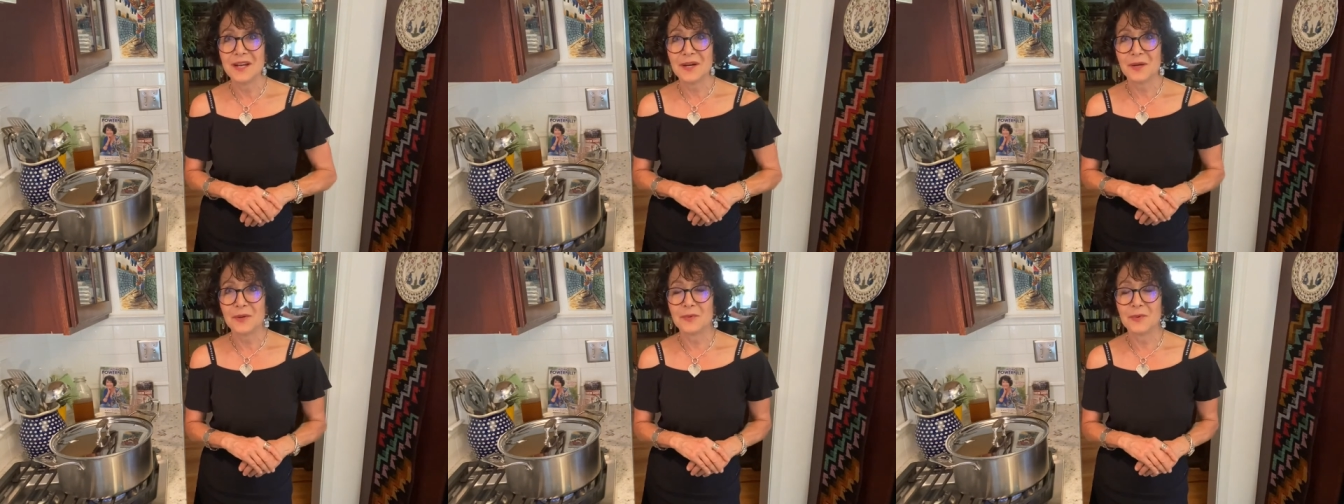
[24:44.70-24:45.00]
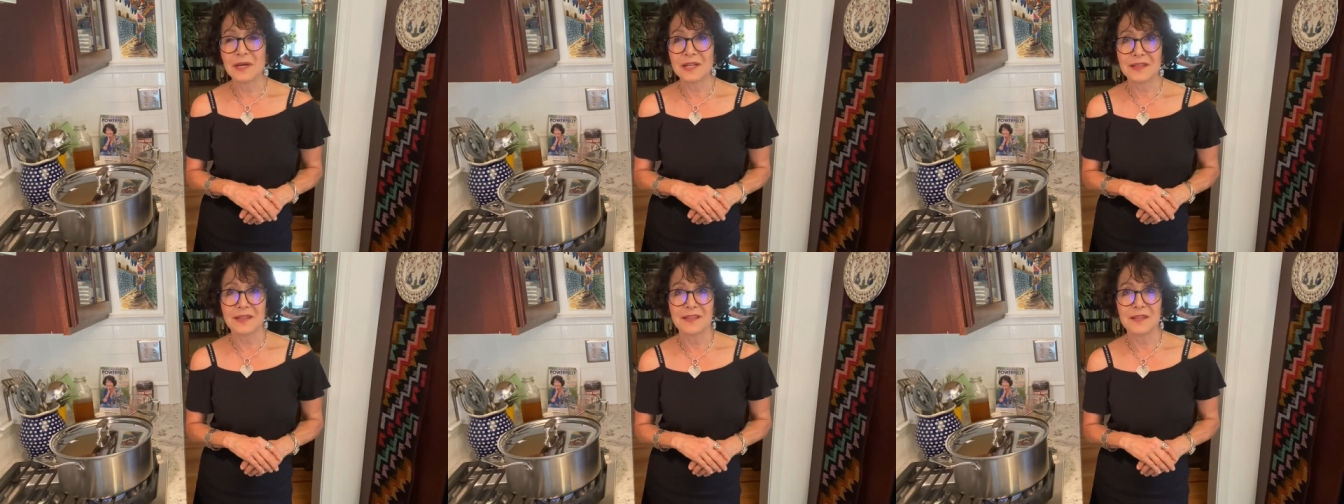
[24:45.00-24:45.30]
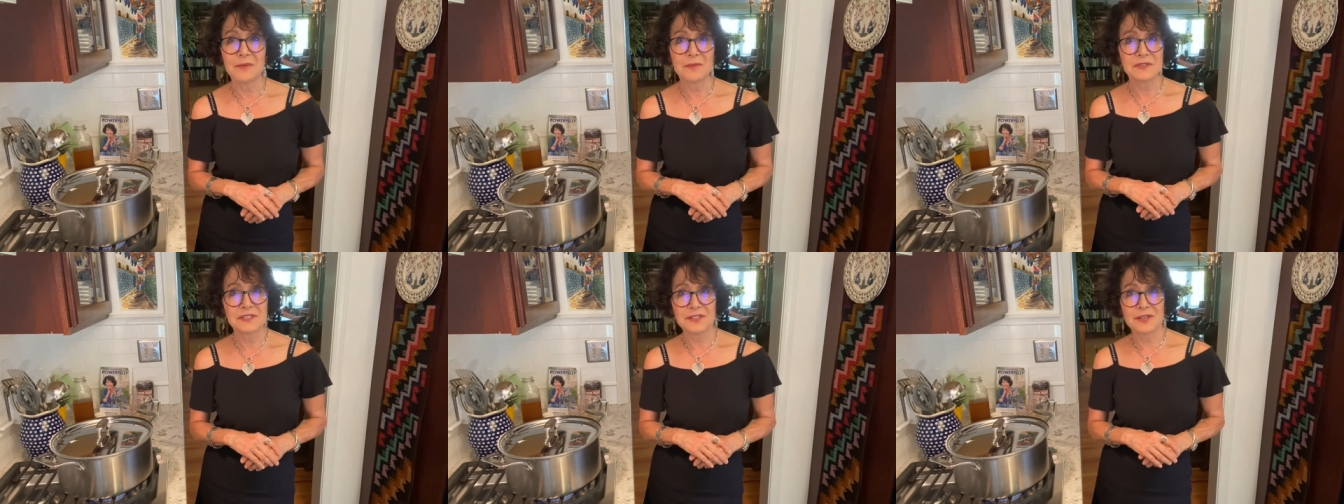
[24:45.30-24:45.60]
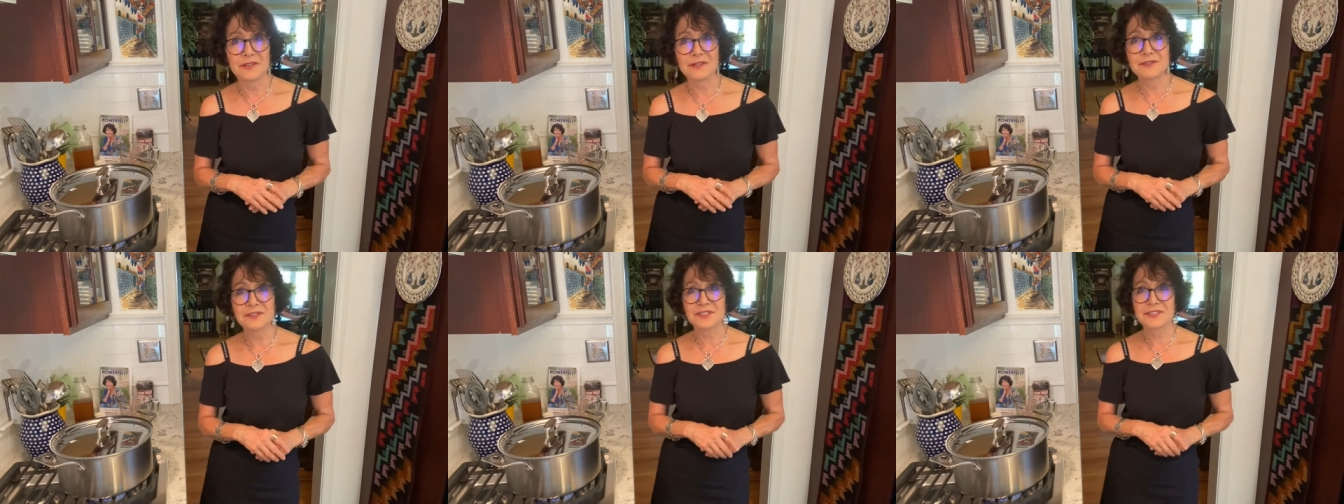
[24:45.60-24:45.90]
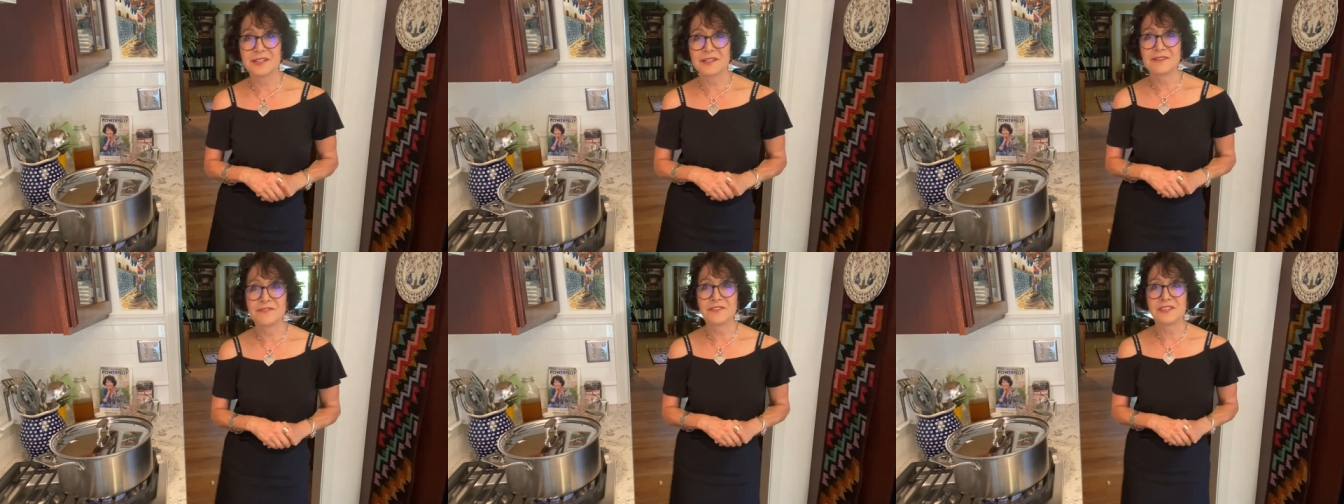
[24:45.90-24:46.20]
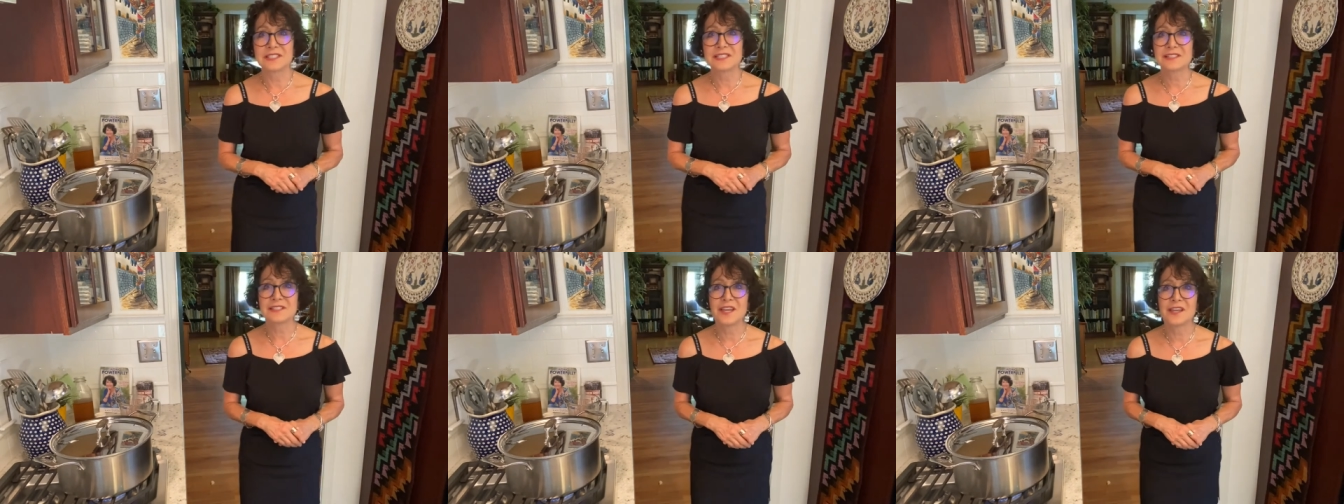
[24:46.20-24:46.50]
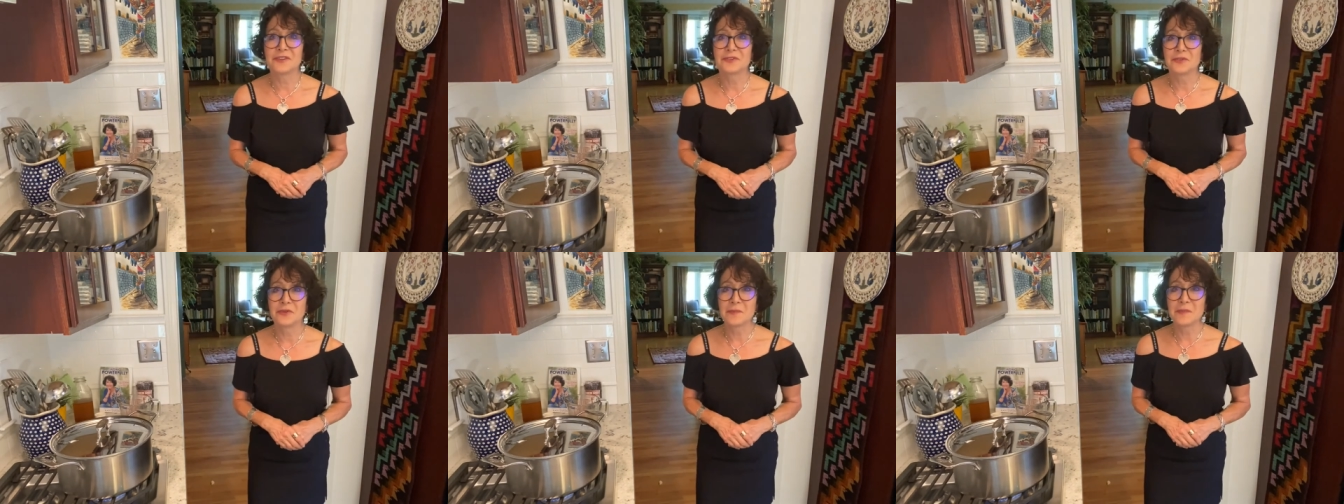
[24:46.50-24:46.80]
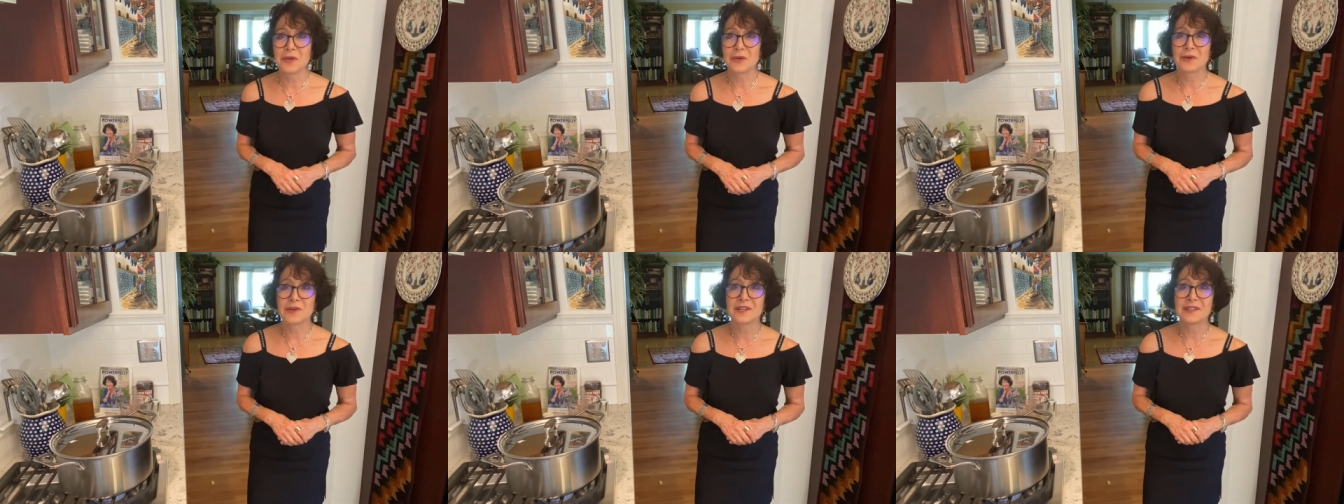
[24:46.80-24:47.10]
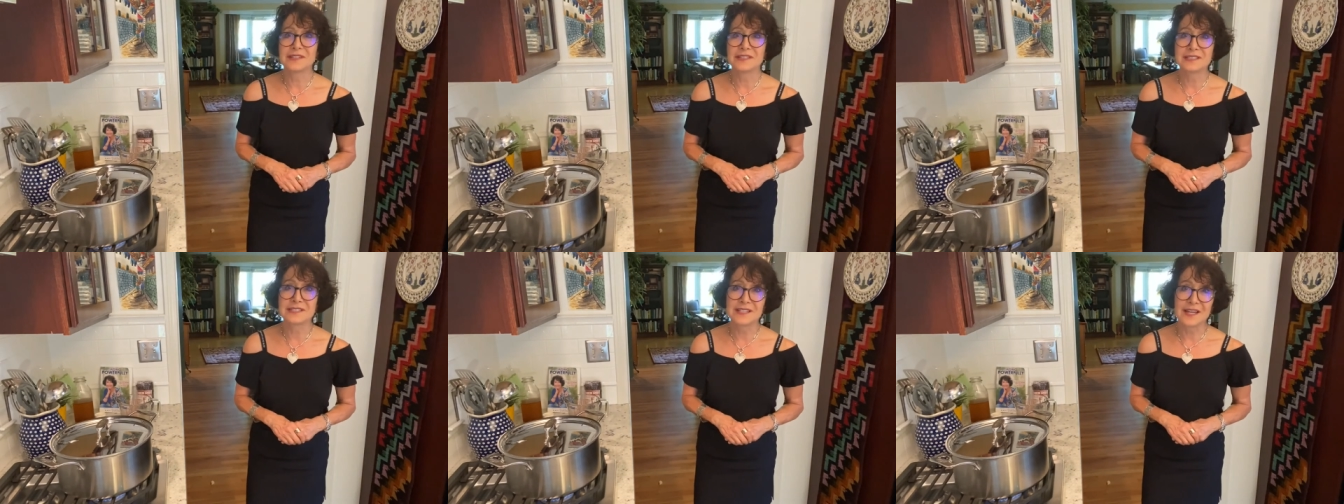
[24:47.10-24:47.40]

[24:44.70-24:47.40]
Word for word: what the results of the standard American